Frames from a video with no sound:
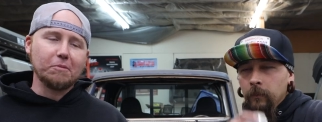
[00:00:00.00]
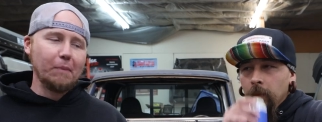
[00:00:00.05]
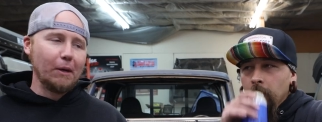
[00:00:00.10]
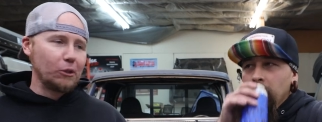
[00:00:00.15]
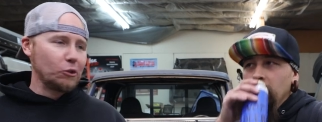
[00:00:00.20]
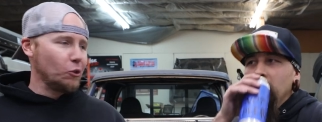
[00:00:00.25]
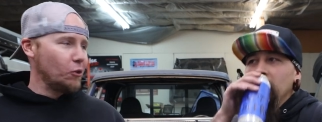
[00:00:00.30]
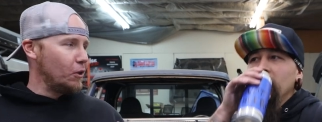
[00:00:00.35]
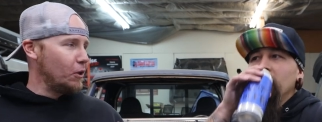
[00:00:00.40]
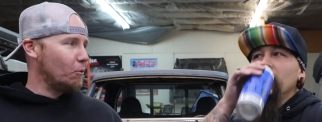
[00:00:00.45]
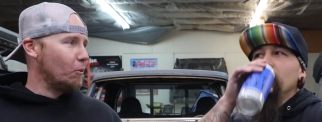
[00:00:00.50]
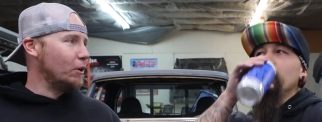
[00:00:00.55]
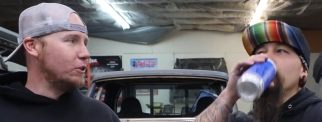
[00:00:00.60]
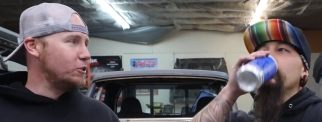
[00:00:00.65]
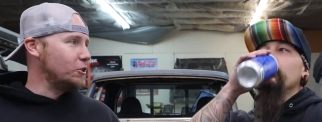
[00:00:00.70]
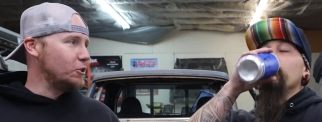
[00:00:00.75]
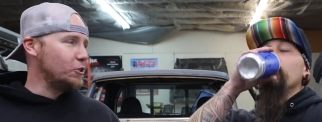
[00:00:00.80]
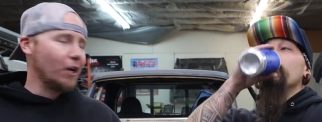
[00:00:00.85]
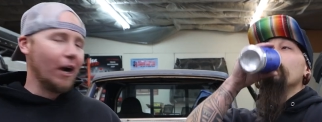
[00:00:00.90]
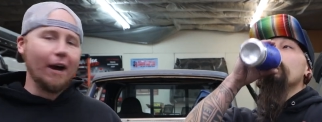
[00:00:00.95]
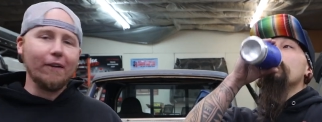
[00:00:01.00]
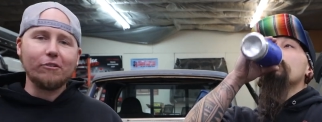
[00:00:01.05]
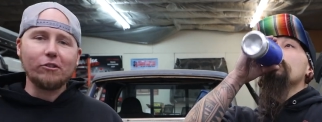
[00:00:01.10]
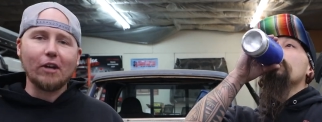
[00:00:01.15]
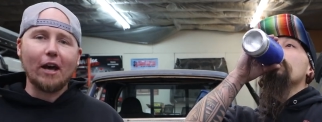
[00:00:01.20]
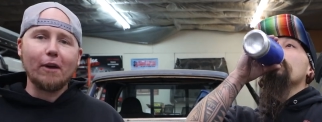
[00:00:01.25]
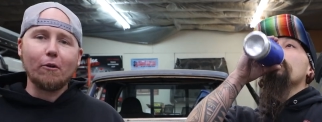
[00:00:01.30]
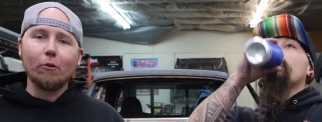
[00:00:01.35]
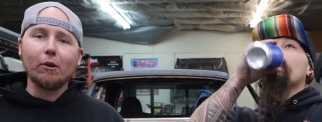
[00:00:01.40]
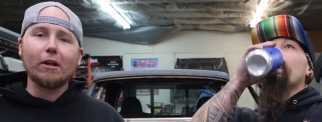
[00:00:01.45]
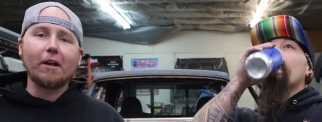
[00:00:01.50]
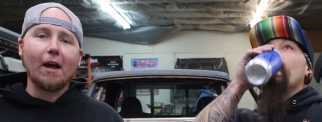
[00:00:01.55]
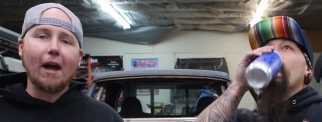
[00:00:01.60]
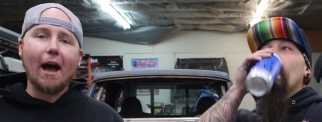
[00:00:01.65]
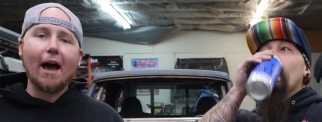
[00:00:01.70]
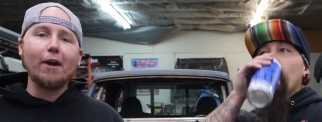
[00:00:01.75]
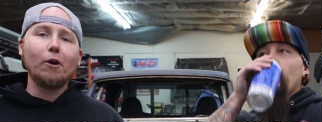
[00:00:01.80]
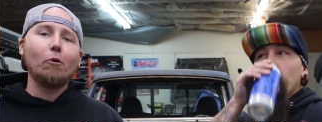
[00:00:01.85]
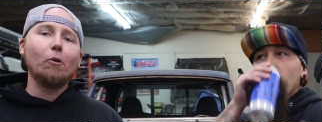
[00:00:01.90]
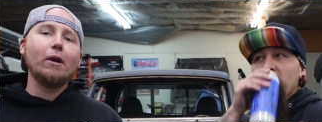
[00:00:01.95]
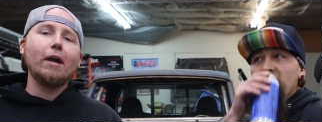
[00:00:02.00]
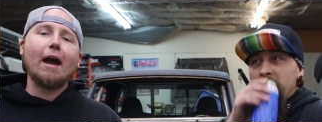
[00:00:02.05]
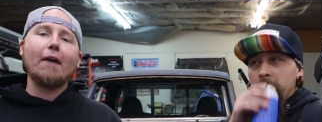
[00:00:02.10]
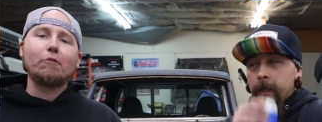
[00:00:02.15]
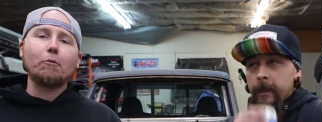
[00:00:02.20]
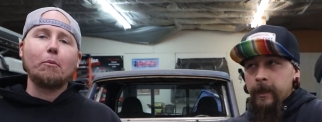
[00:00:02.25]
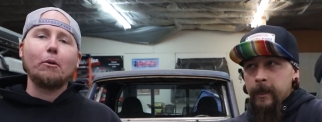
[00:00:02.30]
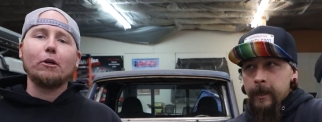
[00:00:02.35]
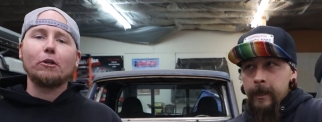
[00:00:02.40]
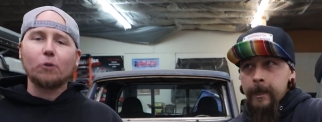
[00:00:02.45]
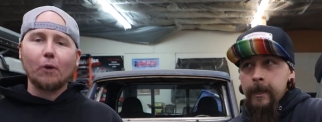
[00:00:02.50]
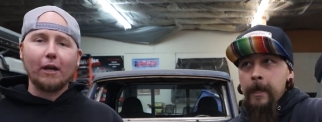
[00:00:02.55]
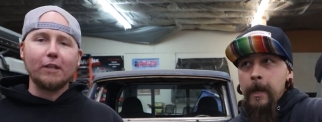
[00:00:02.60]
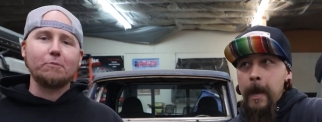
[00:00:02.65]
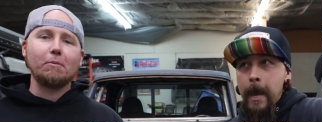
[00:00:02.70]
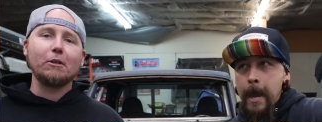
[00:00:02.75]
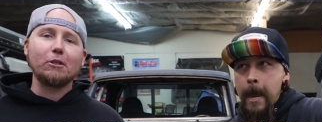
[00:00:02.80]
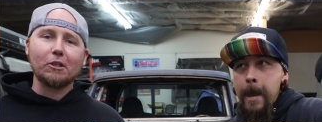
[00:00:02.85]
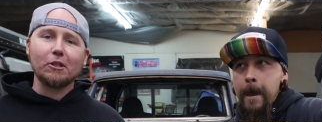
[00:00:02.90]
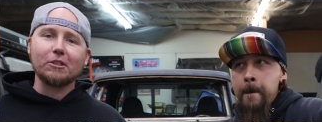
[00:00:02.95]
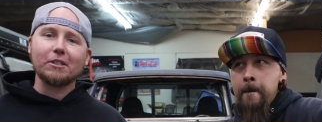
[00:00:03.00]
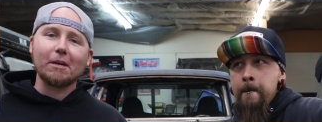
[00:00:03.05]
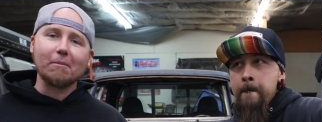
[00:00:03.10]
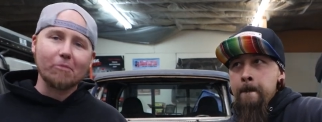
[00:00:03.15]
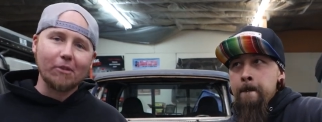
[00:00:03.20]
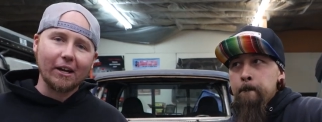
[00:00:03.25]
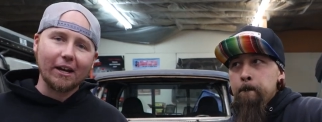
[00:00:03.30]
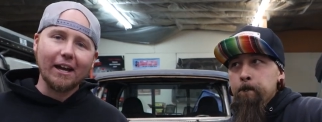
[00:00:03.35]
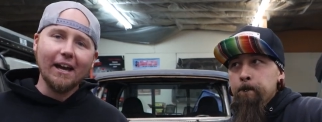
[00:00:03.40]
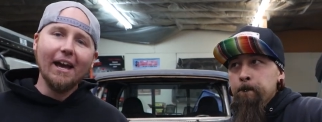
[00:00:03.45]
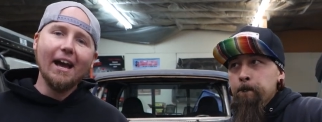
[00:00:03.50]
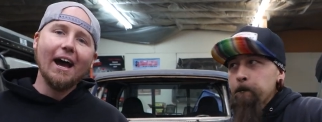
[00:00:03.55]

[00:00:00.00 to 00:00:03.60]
Speaker 1: Just make sure that it runs and drives. I don't want to. I don't want to have to put a transmission in something.